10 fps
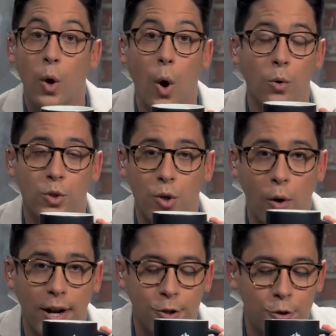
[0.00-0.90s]
Oh,
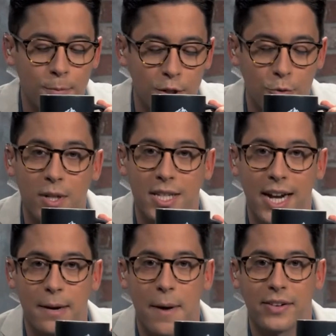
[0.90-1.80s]
sorry. Excuse me just one
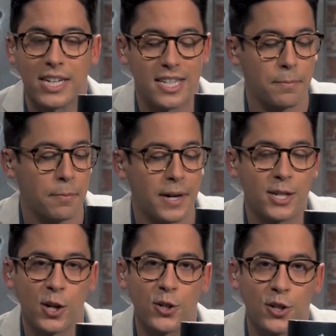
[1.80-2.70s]
second. I'm having a sip of my
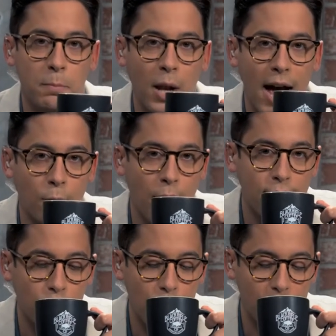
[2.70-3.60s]
delicious black
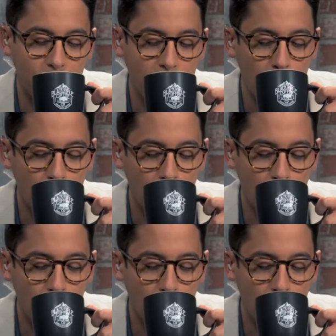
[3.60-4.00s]
rifle coffee.